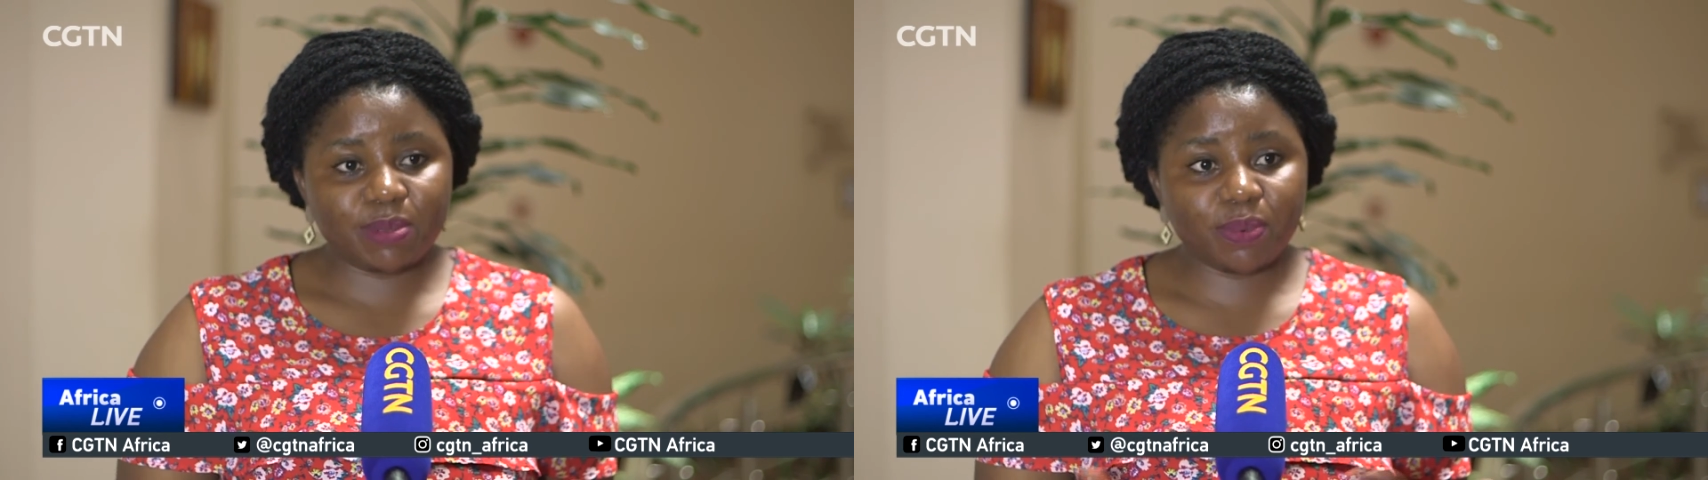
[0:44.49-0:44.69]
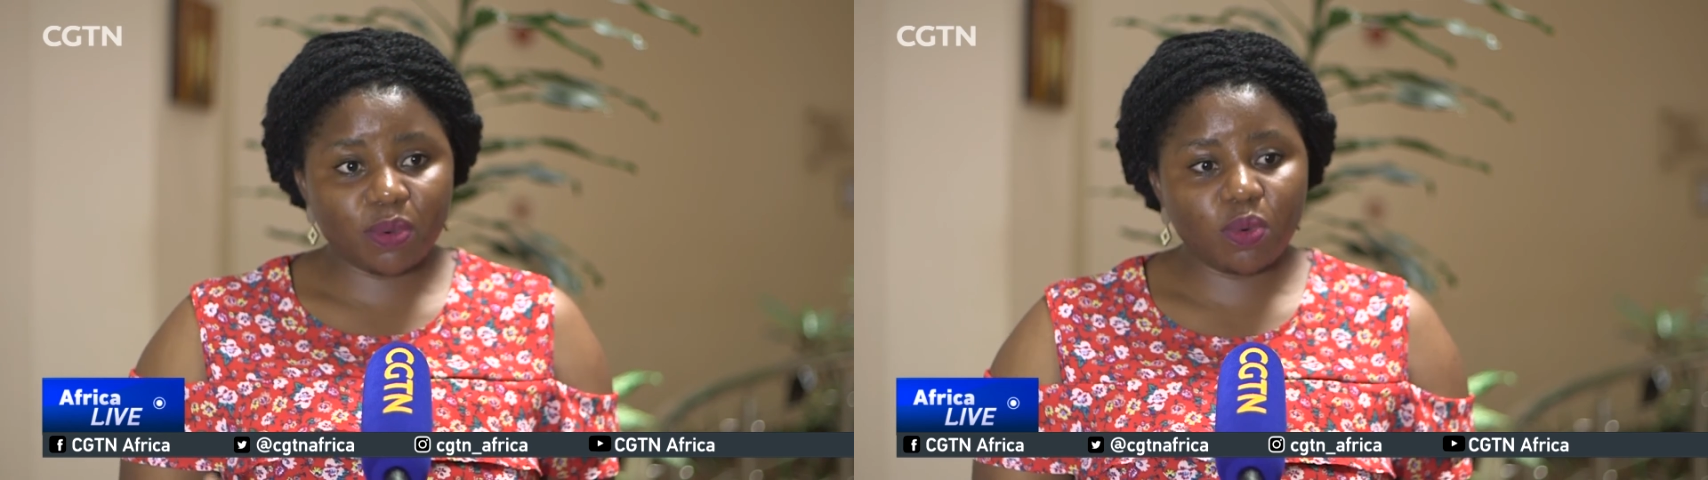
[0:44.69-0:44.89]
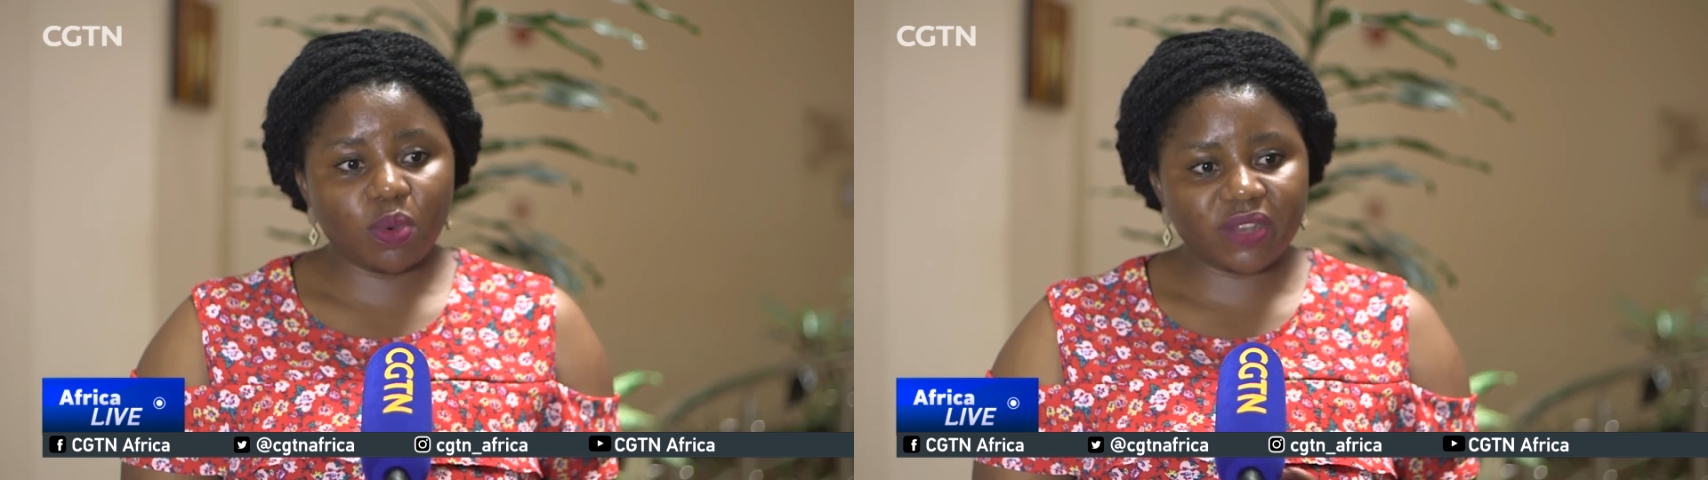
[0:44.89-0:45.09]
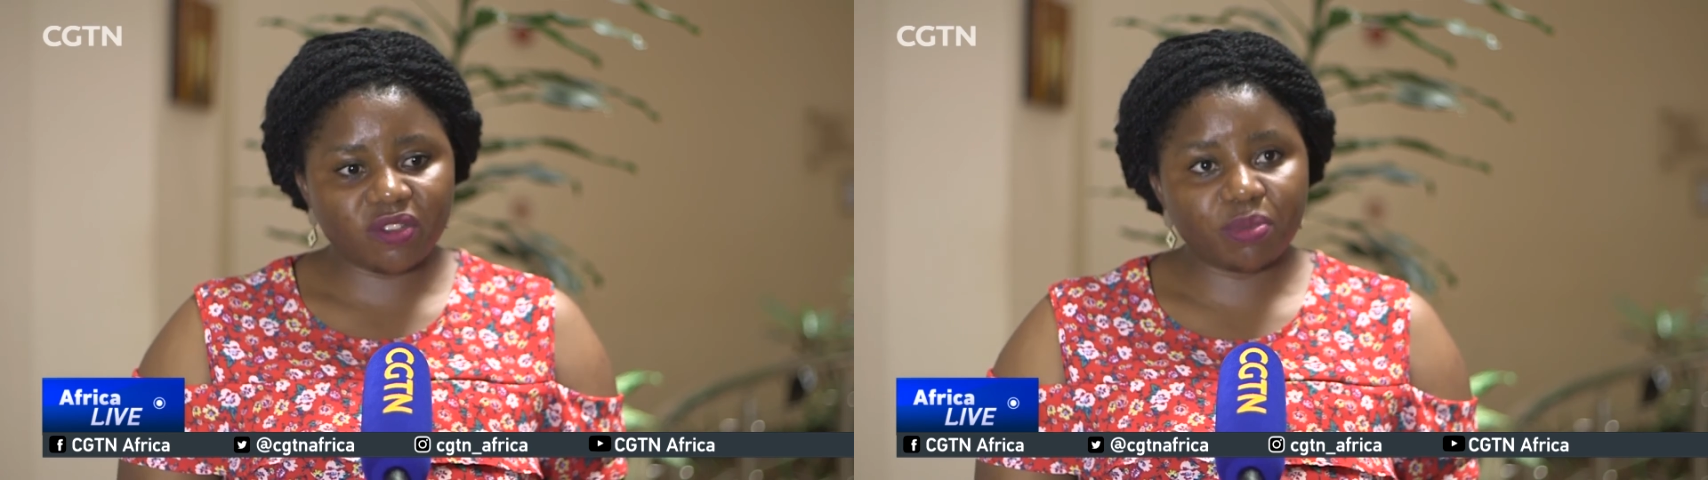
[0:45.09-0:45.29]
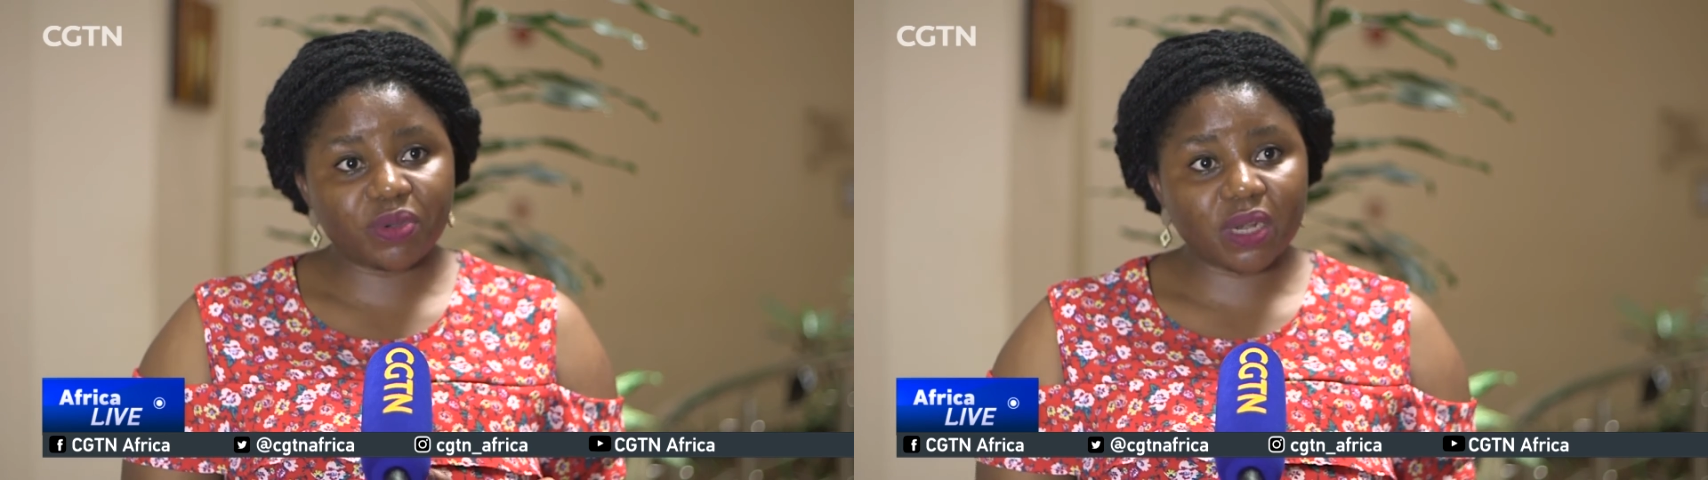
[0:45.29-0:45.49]
People who
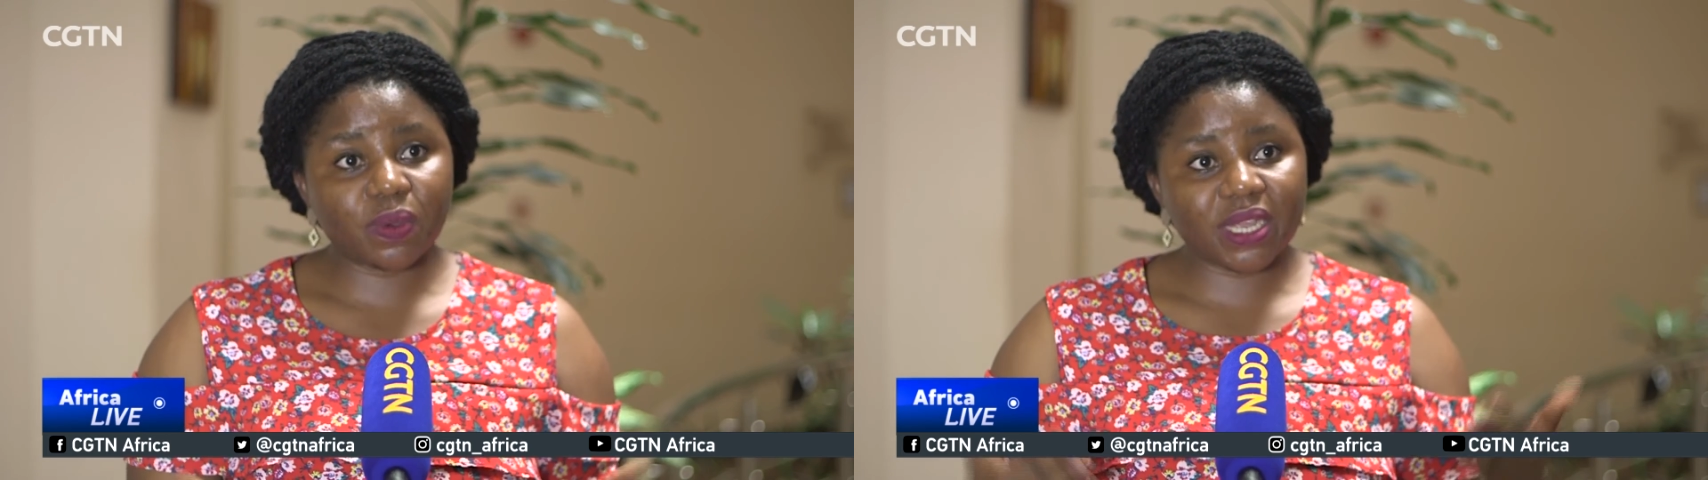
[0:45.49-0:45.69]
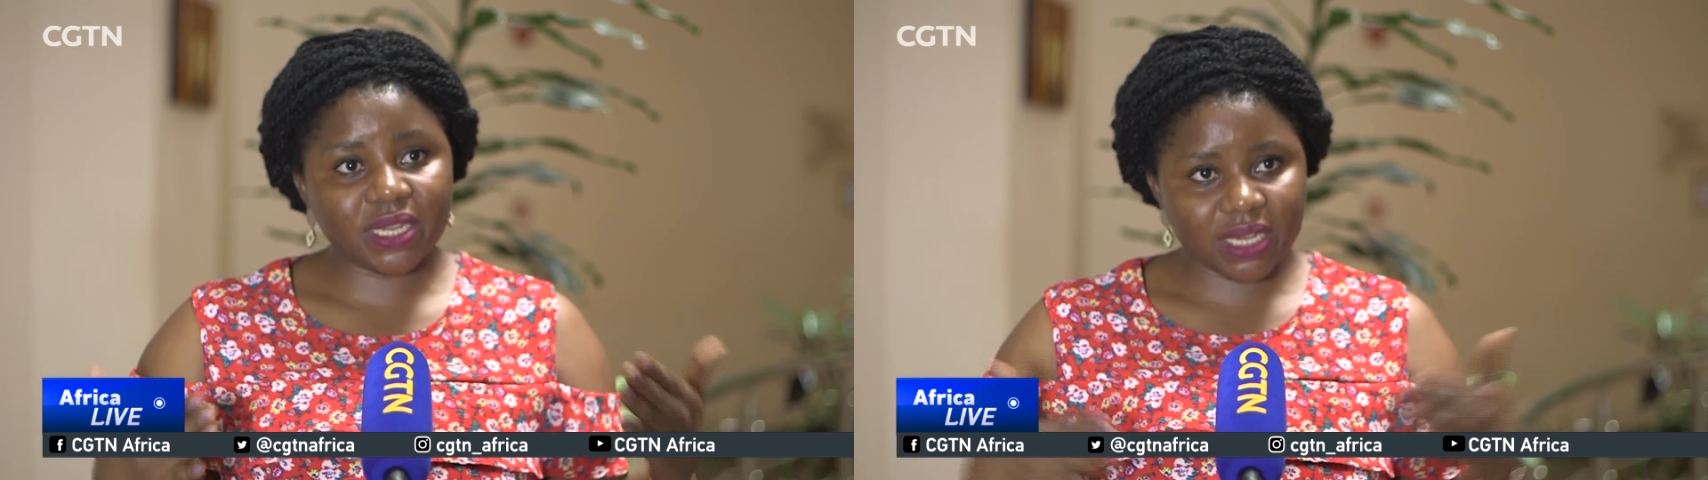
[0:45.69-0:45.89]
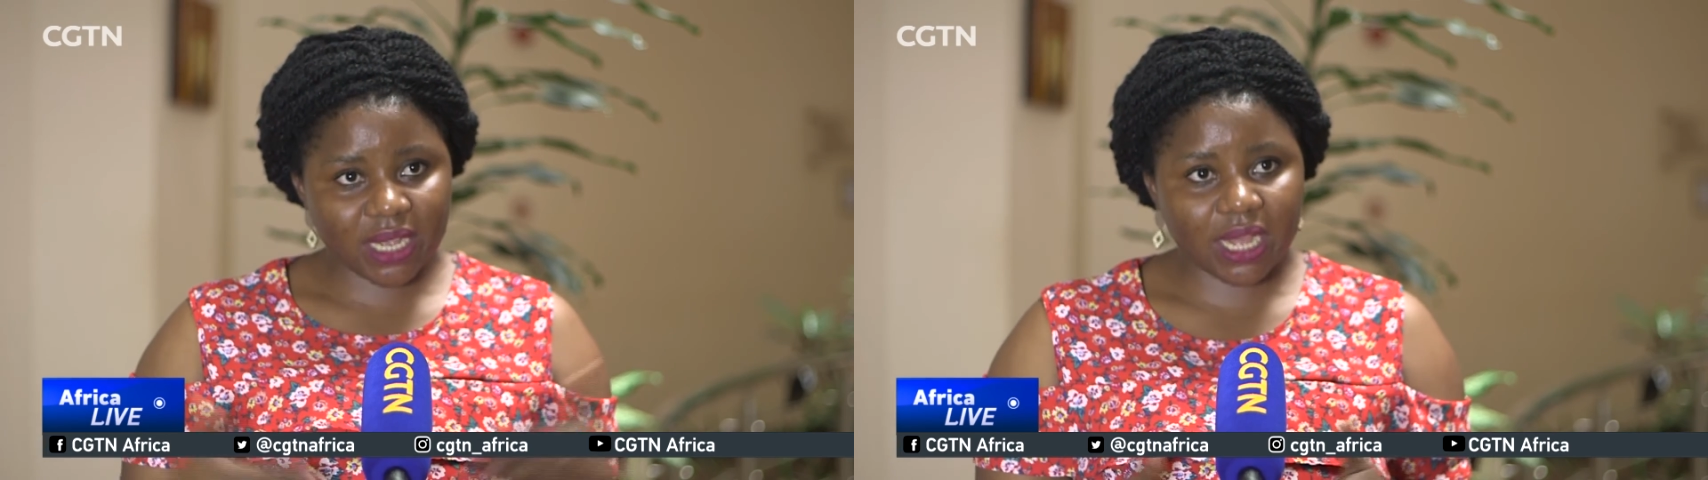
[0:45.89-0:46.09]
want to be relocated